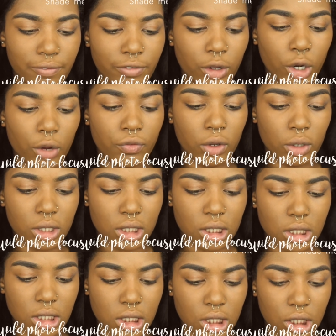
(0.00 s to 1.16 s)
Photo Focus
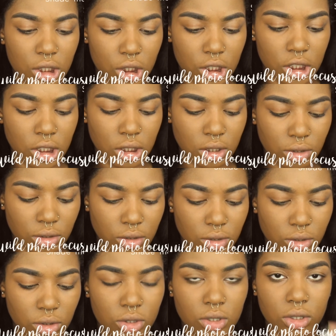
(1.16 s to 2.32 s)
Concealer.
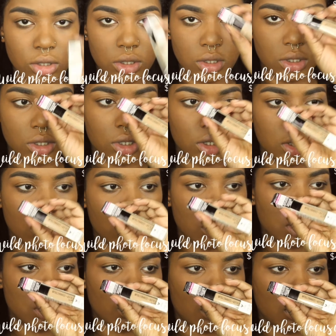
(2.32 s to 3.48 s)

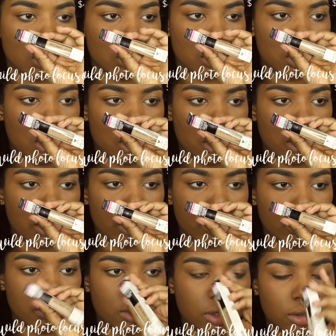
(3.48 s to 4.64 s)
This is what it looks
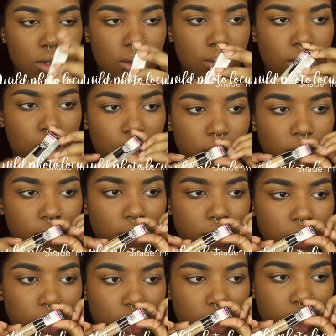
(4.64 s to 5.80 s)
like. Oh, it's upside down. This is
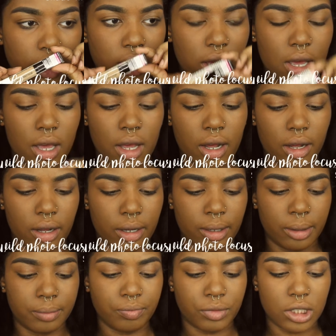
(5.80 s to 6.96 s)
what it looks like.
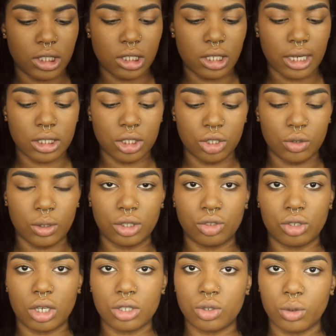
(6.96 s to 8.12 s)
This is actually new at the
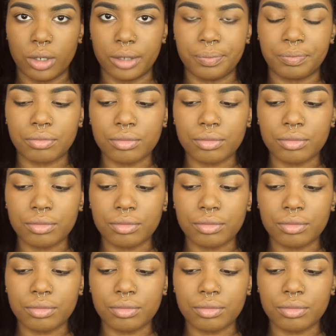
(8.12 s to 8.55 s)
drugstore.